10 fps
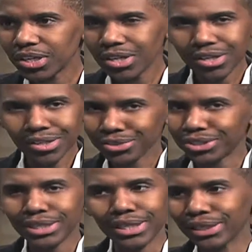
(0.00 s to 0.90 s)
Yeah, you know, right.
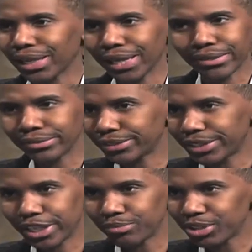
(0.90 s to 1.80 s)
she didn't like
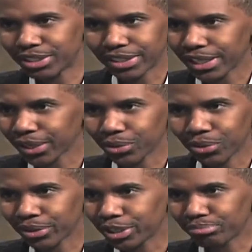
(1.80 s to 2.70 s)
seeing me sick
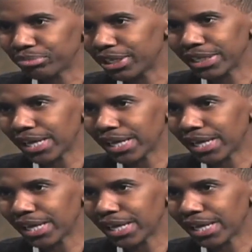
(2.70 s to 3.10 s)
or in Surely.